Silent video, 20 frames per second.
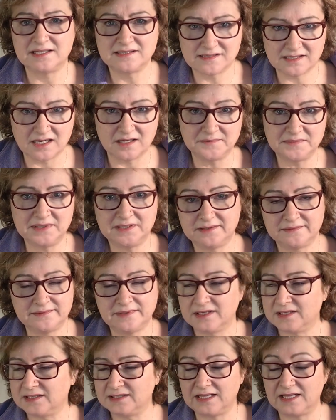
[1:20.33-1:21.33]
I stopped it,
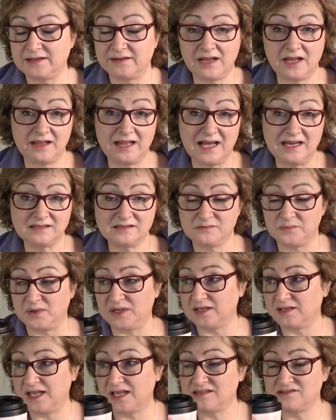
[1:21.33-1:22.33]
yeah, last
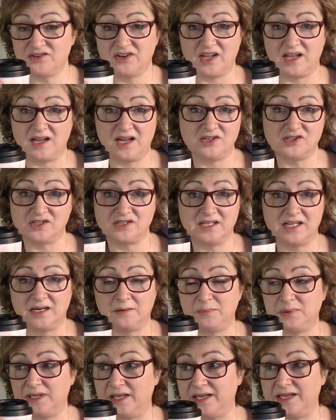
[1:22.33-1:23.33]
week, yesterday. I just let
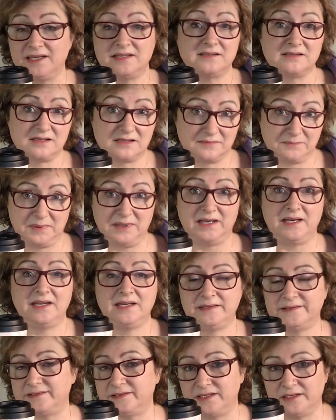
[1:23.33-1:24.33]
it play and split
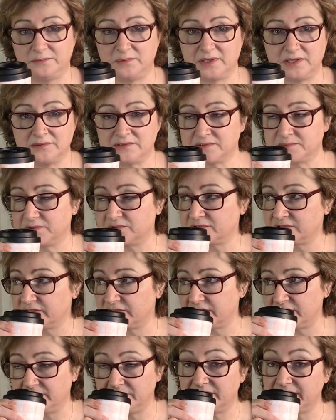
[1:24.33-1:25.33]
it and did what I was supposed to
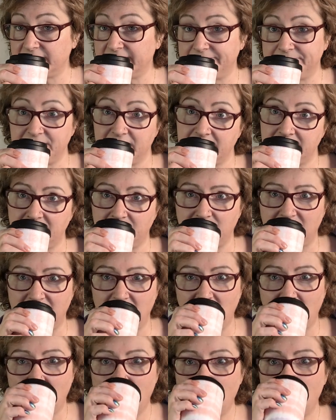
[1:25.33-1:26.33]
do, but anyway.
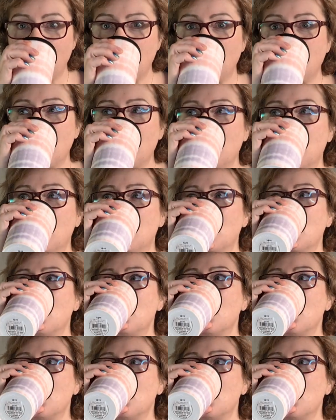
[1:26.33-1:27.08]
Mm -hmm.